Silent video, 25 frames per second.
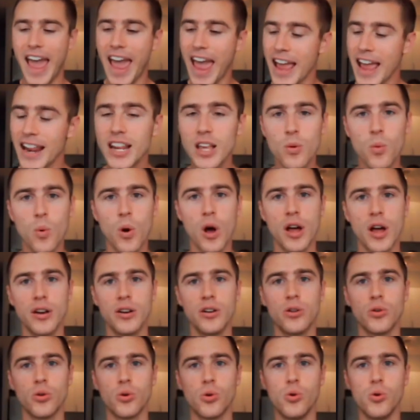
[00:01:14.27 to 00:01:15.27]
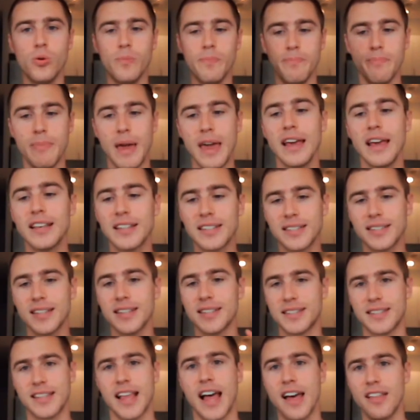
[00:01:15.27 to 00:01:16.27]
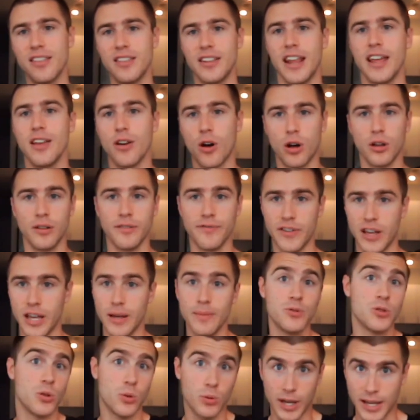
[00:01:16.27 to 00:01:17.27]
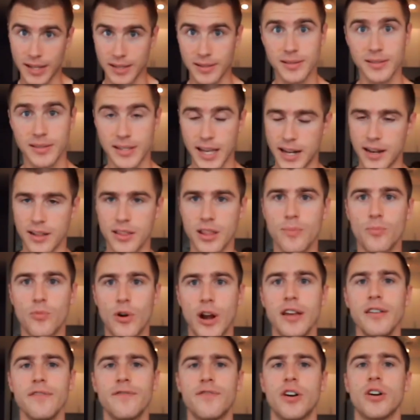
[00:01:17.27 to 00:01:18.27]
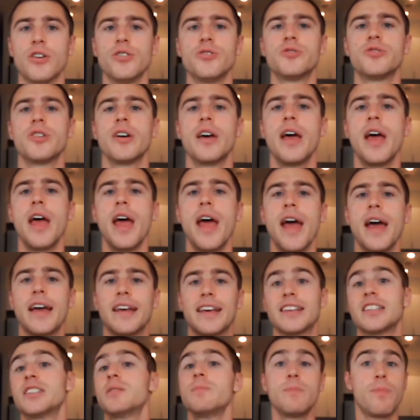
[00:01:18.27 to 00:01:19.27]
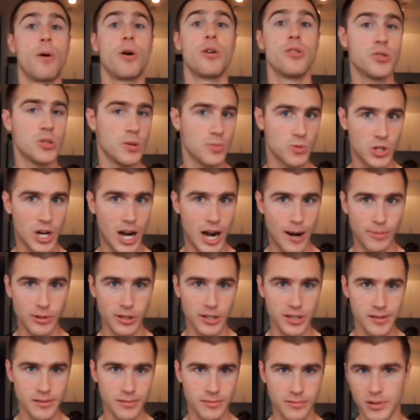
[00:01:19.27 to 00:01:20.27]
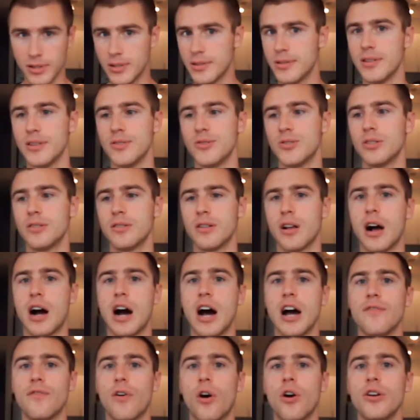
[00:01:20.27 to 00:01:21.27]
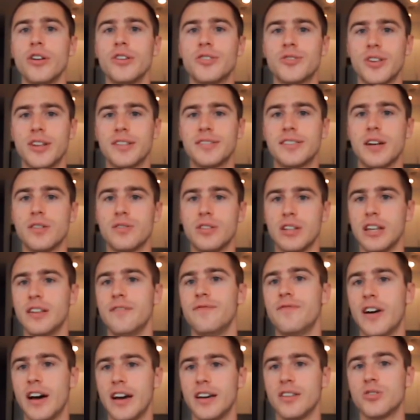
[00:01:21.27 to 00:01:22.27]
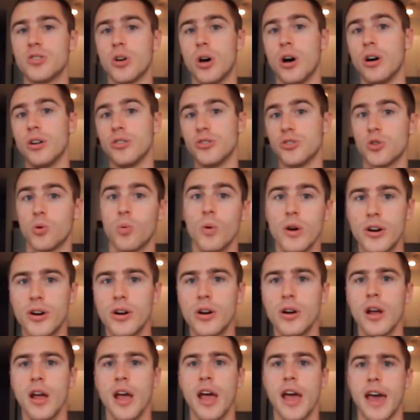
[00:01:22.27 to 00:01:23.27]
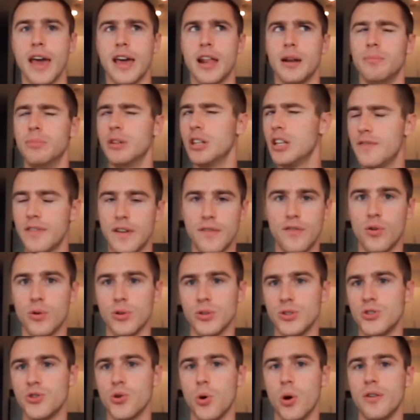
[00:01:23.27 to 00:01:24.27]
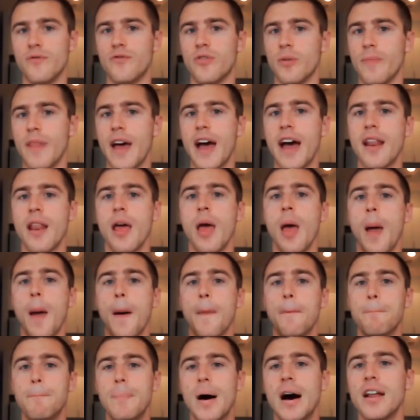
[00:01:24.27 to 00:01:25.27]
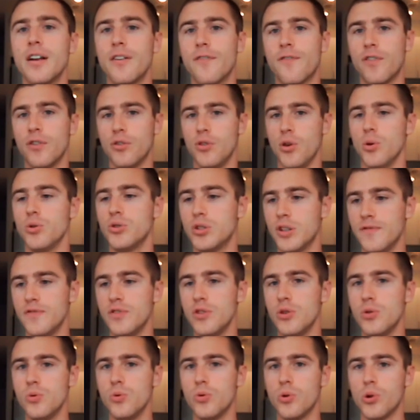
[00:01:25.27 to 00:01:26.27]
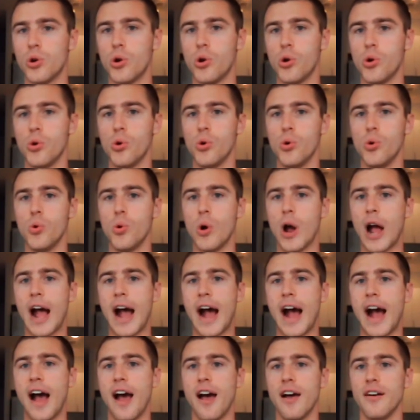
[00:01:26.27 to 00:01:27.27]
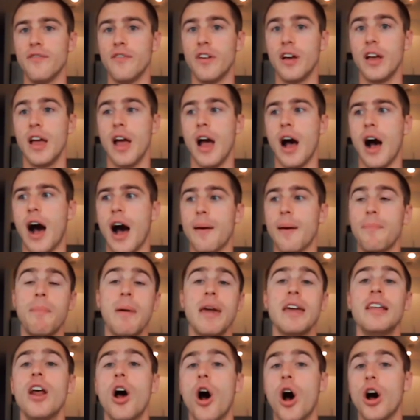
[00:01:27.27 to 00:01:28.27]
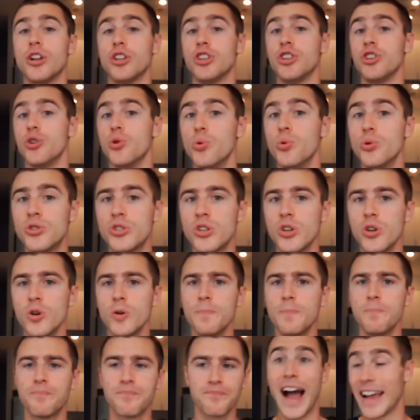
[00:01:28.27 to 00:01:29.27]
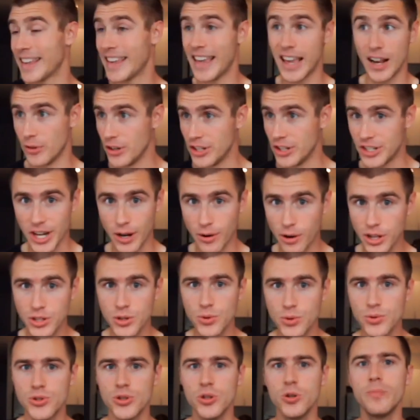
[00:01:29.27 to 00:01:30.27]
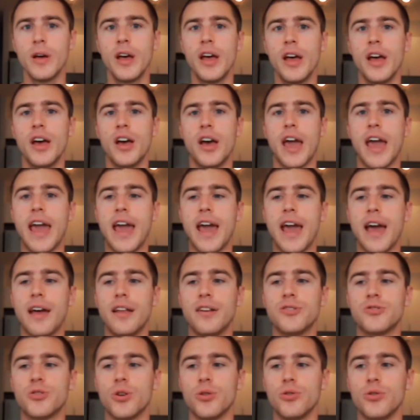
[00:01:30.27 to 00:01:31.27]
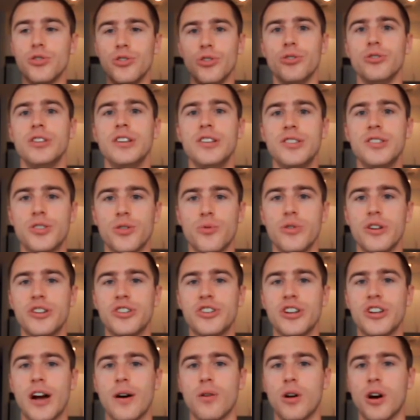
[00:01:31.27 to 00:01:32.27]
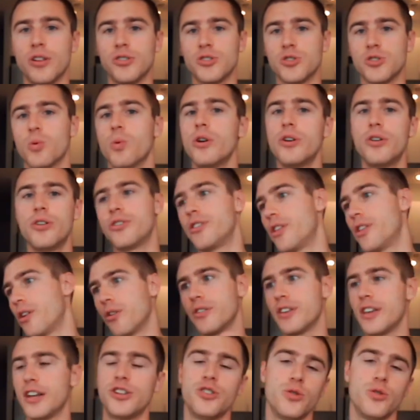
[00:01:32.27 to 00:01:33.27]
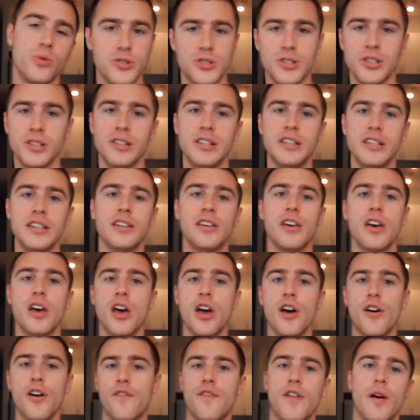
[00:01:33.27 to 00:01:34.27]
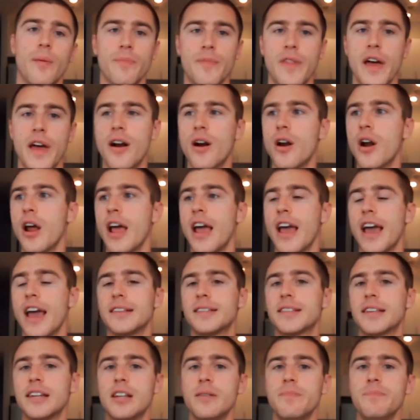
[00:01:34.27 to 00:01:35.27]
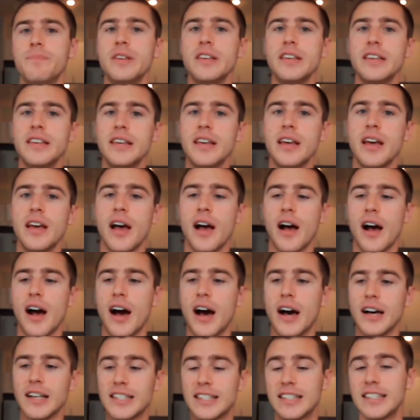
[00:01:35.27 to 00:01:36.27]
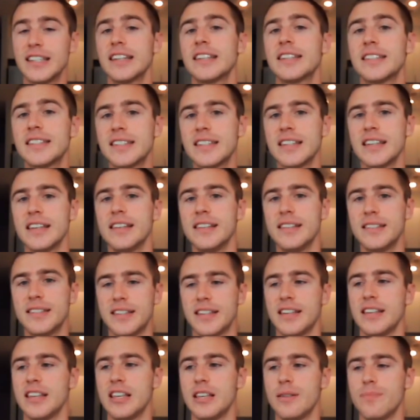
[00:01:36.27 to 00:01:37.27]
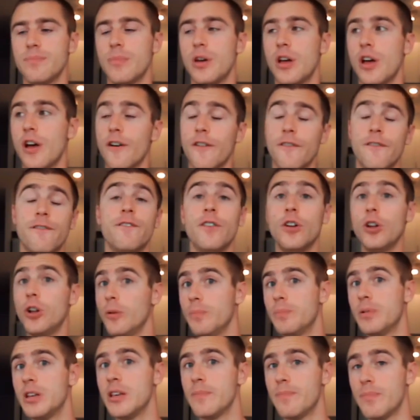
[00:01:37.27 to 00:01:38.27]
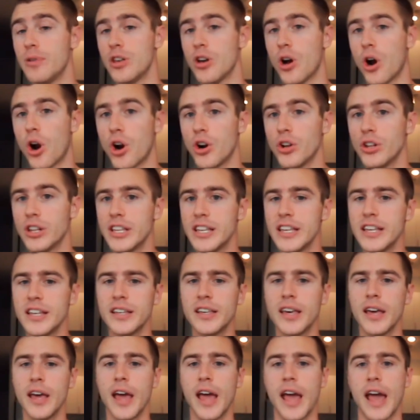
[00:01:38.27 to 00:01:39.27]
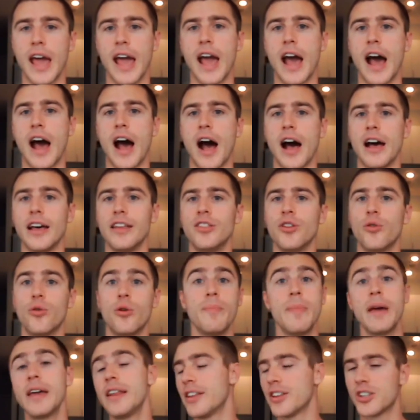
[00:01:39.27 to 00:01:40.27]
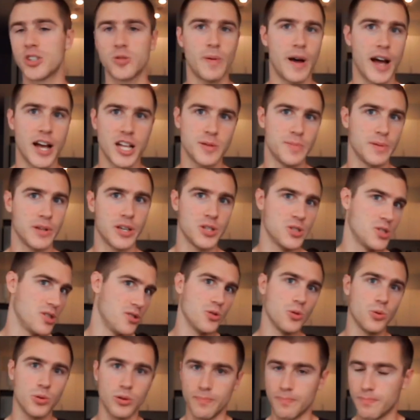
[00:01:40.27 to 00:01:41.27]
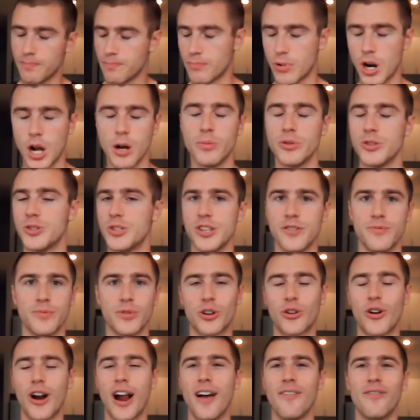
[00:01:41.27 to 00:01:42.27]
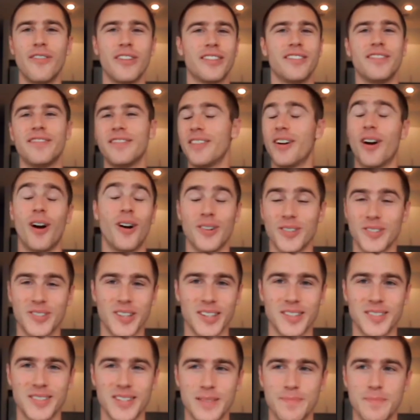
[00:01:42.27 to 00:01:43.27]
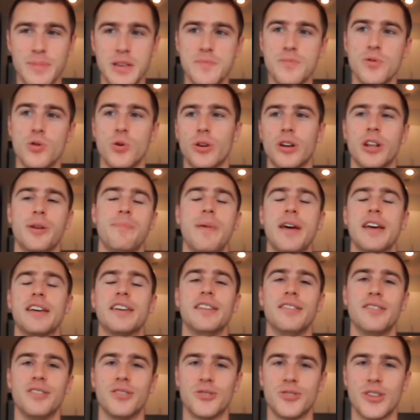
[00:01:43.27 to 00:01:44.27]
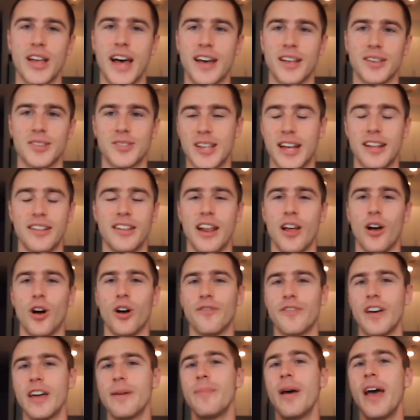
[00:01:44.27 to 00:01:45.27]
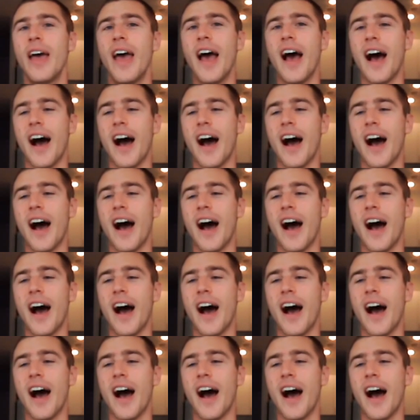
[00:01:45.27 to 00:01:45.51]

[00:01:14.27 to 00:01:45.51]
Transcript: anyone who makes the Stat of the Day Hall of Fame, so gets 10 of them right first, gets to be part of the Subscriber League this season. I've already sent out the invites on Twitter, and I believe everyone's joined from that. But for those of you who have made it on YouTube, I can't reach out on YouTube. And so you'll need to reach out on Twitter, and then I'll get you into the league from there. It's going to be a 16-team full PPR league. And the remaining spots, because as you can probably see from the graphic, there aren't 16 people who are going to make it in this Saturday Hall of Fame.